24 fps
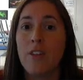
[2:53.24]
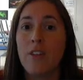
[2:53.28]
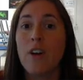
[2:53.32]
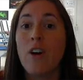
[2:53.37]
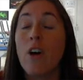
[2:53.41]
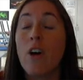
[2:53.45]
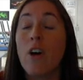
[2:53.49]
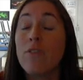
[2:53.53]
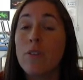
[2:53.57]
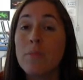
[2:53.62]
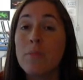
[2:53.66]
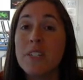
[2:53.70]
the
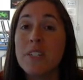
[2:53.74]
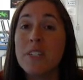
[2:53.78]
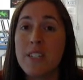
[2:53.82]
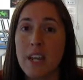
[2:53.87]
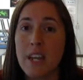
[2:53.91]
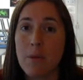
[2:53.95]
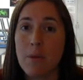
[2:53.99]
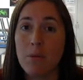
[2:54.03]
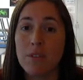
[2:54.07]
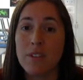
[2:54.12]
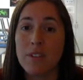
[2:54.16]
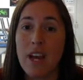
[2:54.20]
government's
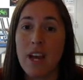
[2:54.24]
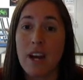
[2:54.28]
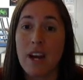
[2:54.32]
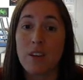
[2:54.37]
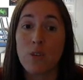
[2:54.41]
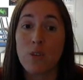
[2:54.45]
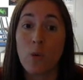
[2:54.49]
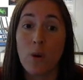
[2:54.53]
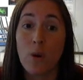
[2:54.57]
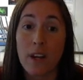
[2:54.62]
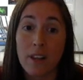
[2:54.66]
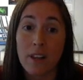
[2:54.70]
able to
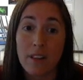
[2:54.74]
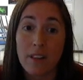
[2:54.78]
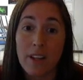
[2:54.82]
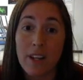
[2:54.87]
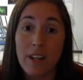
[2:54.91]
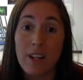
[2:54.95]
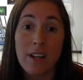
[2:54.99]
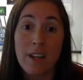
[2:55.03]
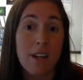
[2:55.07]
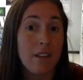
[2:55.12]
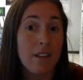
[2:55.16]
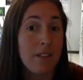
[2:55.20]
act
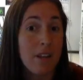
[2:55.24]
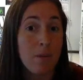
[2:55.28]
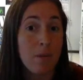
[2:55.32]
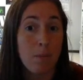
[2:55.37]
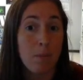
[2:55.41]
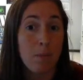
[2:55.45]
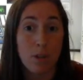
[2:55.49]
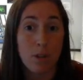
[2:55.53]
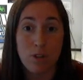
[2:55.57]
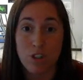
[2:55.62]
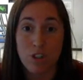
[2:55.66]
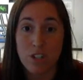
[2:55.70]
quickly in the
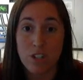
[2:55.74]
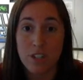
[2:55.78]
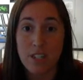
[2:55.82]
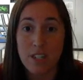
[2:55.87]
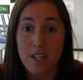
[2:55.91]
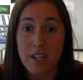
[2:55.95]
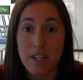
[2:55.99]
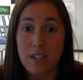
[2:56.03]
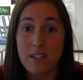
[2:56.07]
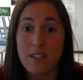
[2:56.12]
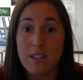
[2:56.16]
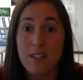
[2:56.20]

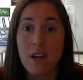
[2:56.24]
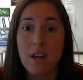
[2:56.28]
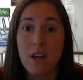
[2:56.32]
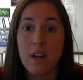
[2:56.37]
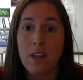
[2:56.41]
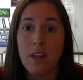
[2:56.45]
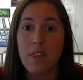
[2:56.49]
emergencies.